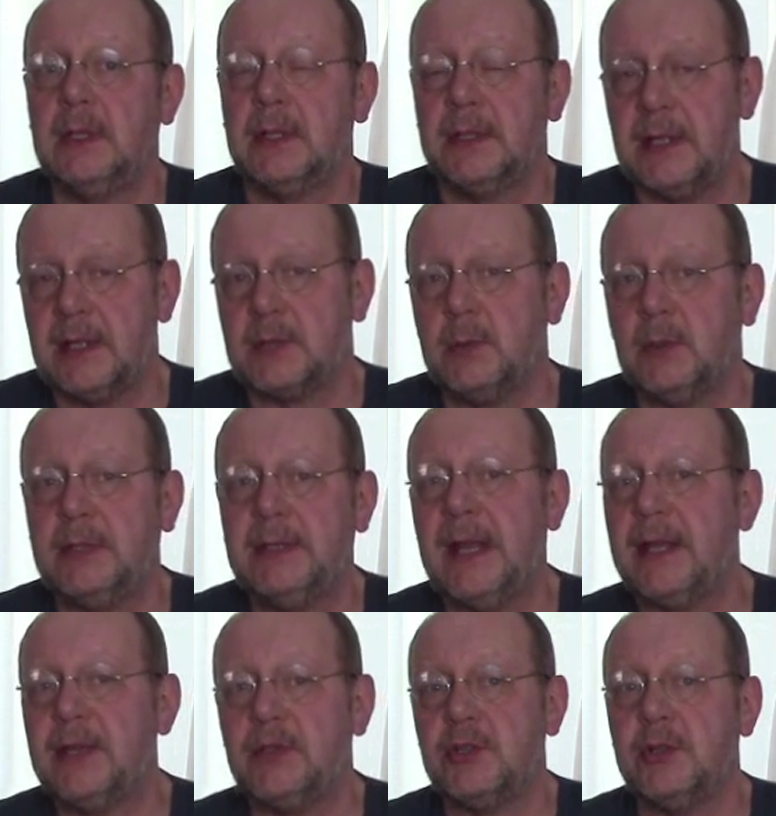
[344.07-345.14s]
this would
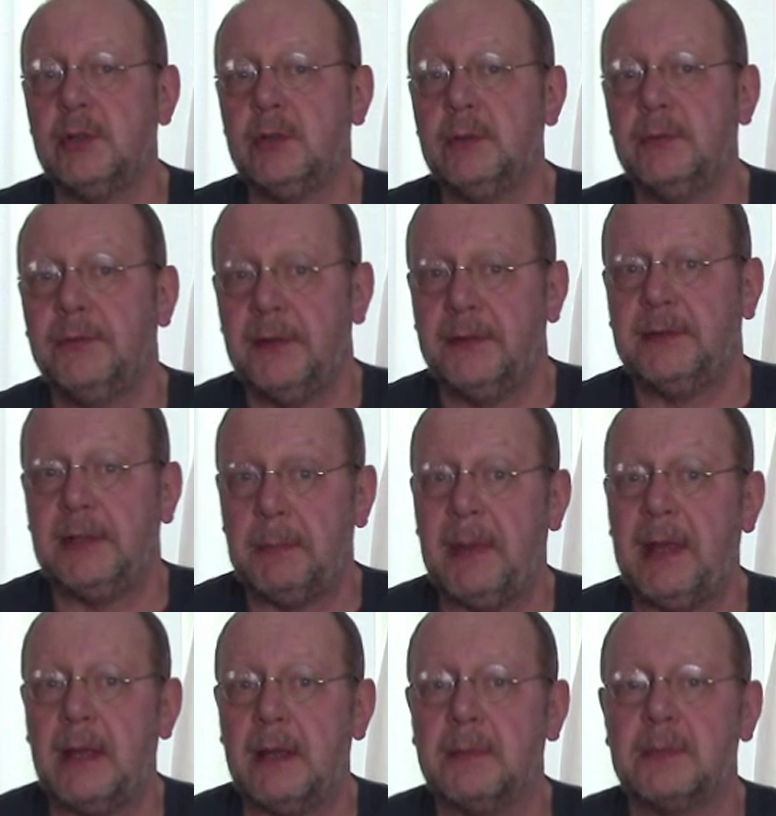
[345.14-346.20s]
net you 50
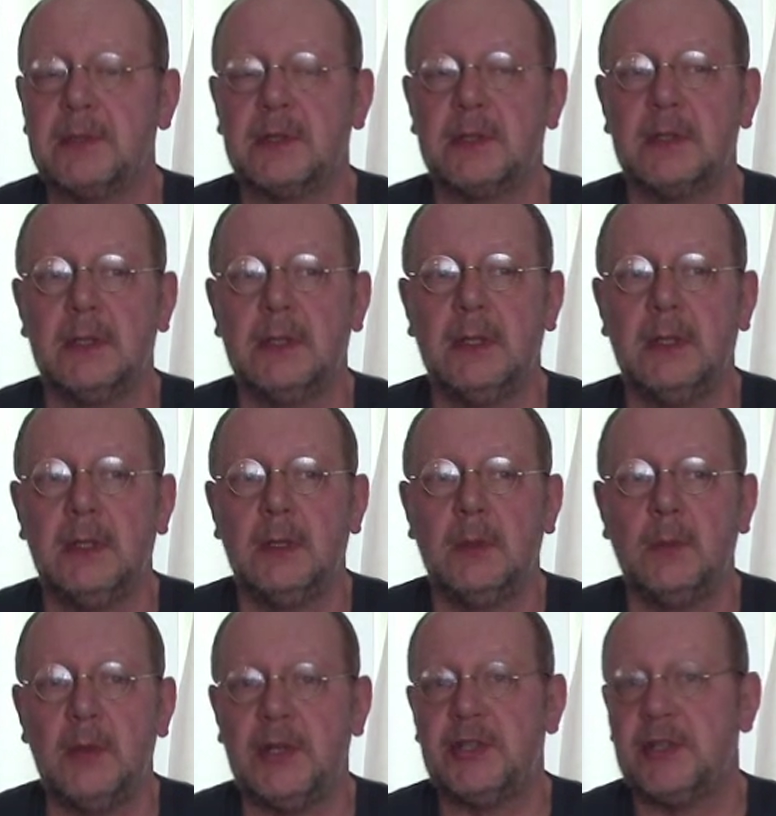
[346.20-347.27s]
pips,
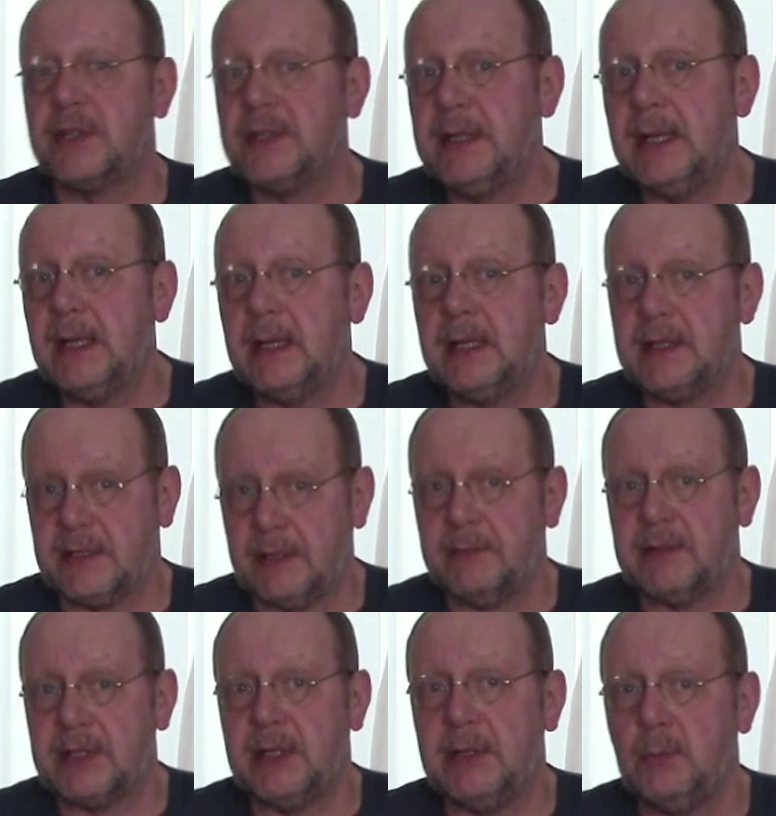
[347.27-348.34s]
which is nearly
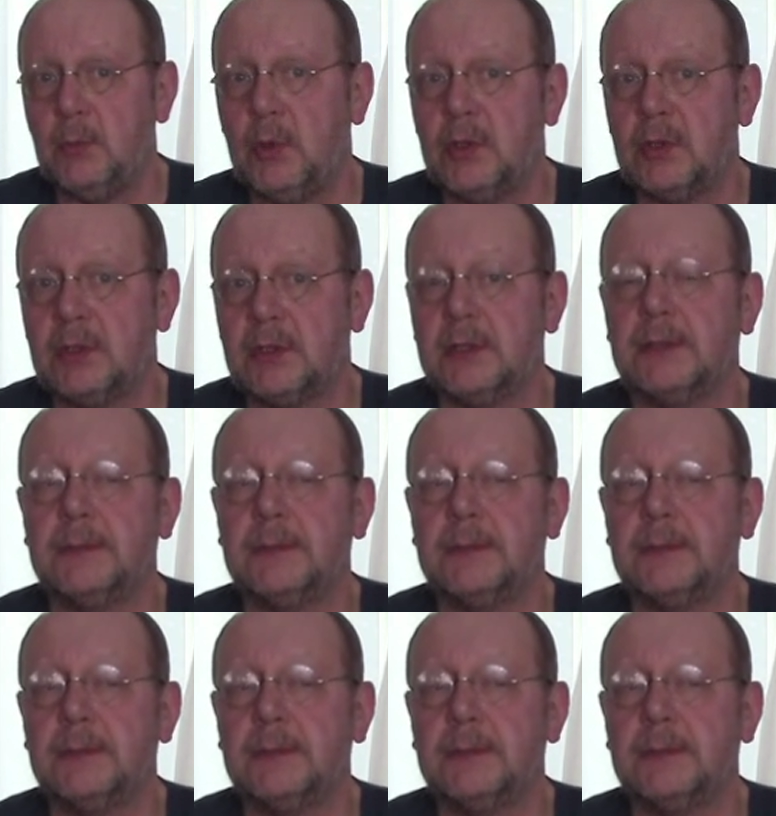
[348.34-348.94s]
17 wood.